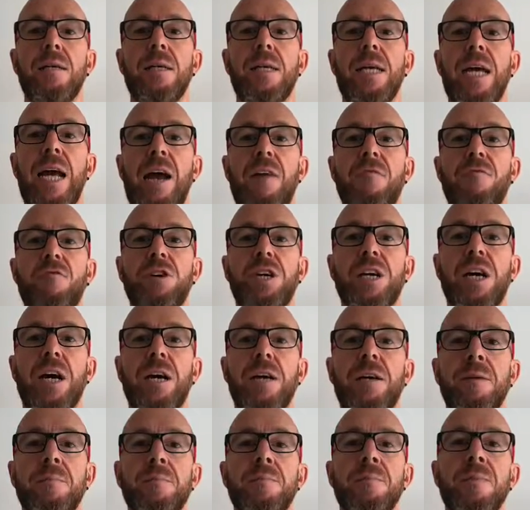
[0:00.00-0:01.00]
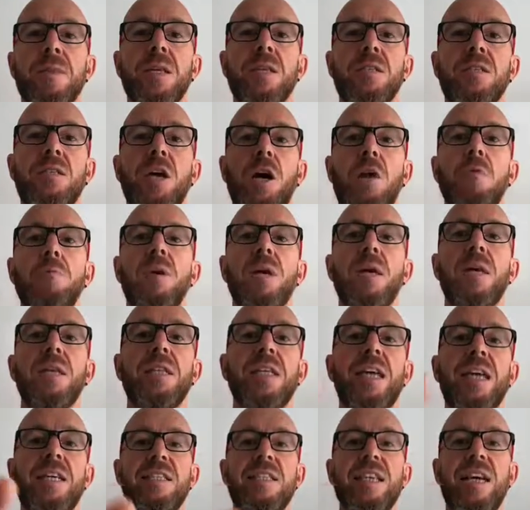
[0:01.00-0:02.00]
every day. So
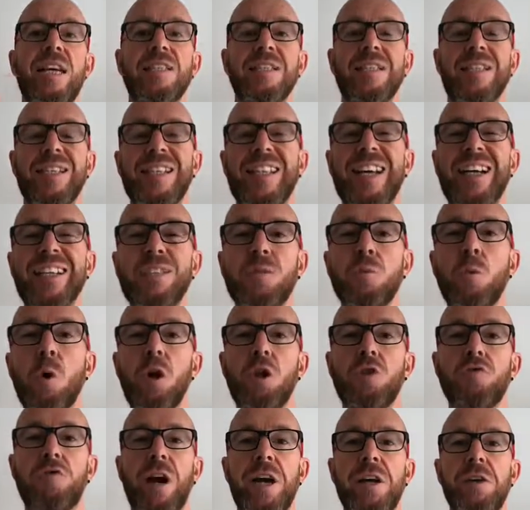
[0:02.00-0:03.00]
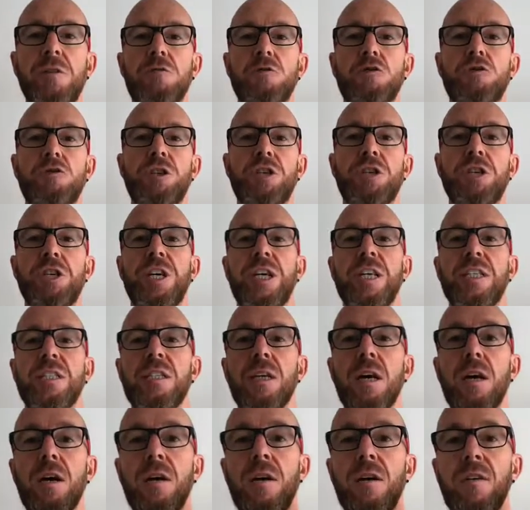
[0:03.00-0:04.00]
there's the answer. That's what great nutrition is.
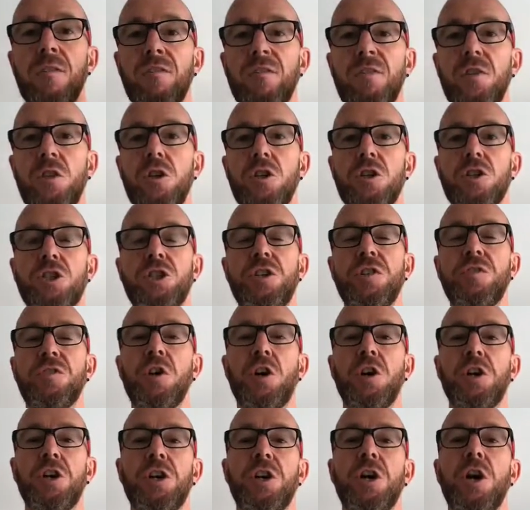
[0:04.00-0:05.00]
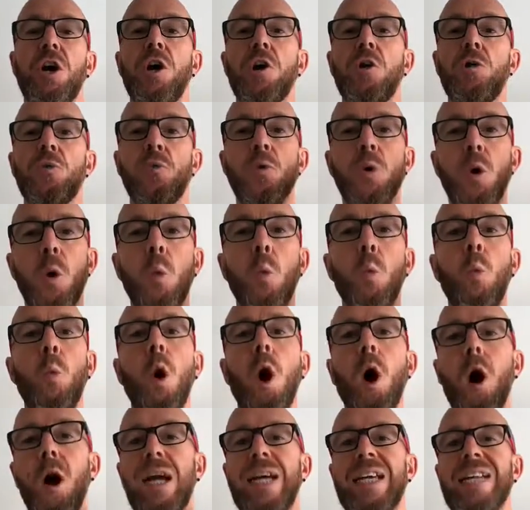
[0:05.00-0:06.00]
First, you've got to know,
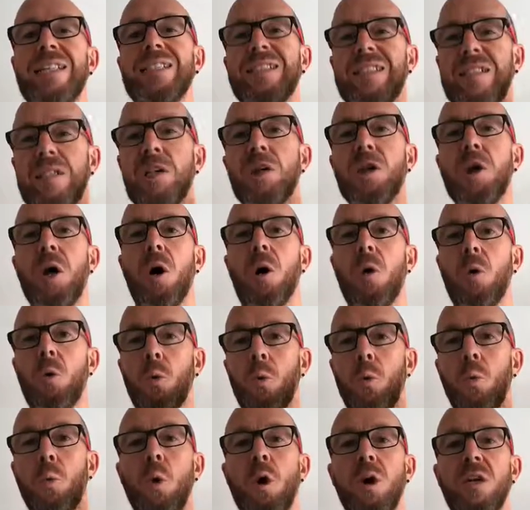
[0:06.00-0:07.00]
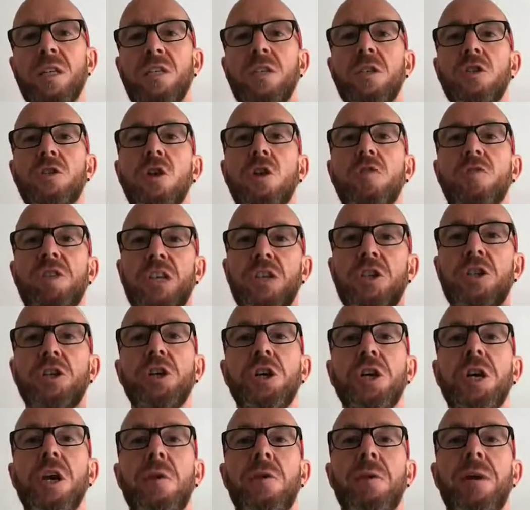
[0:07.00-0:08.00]
What is the goal? What is the direction you're
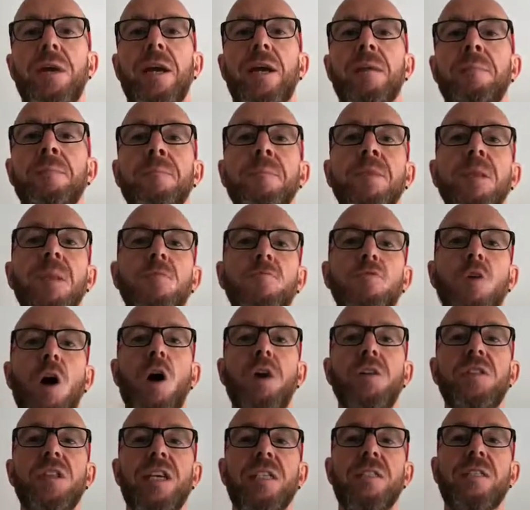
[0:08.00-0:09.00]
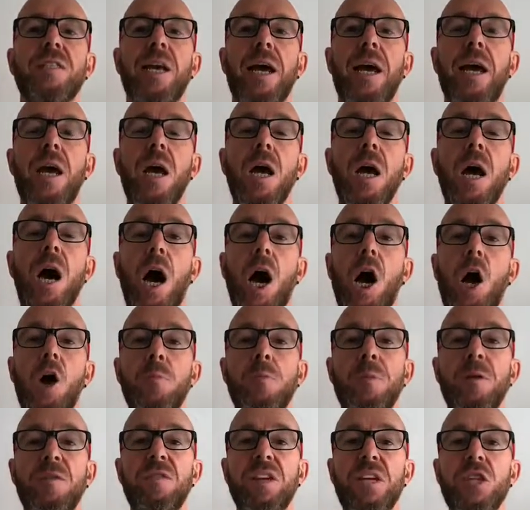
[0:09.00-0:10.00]
going in? Right, that's it. I
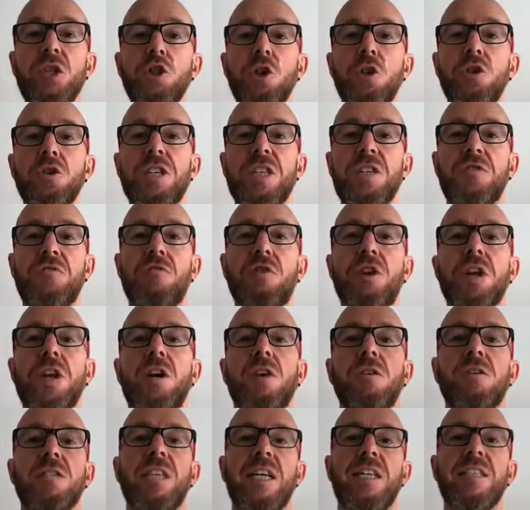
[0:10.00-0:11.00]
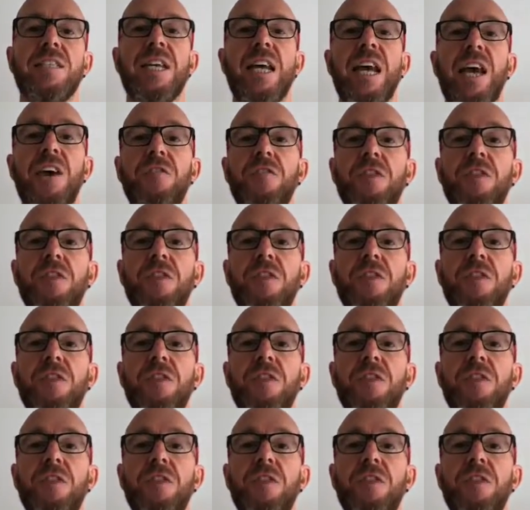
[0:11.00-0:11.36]
hope you've enjoyed this free content. If